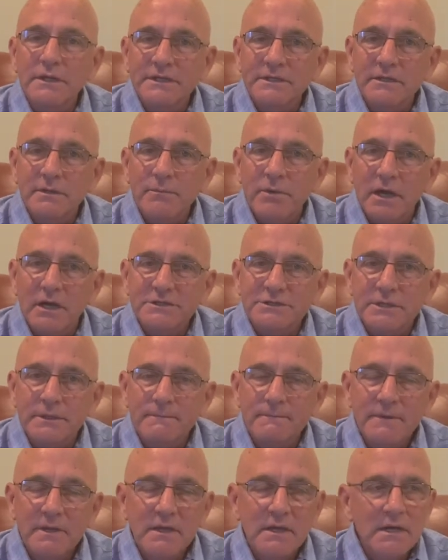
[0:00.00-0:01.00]
in the
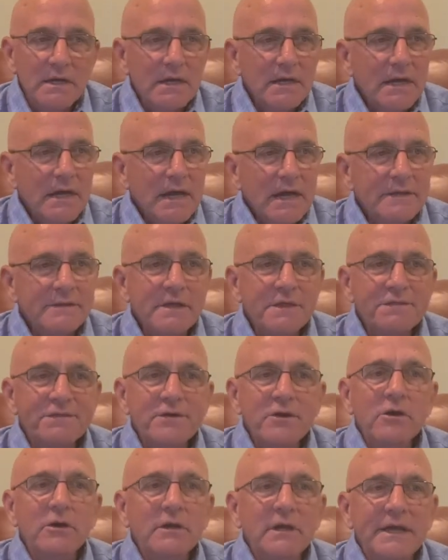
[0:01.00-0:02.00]
budget. And then
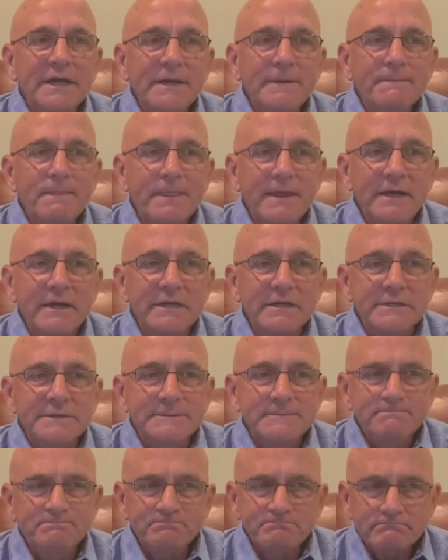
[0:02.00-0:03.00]
thirdly is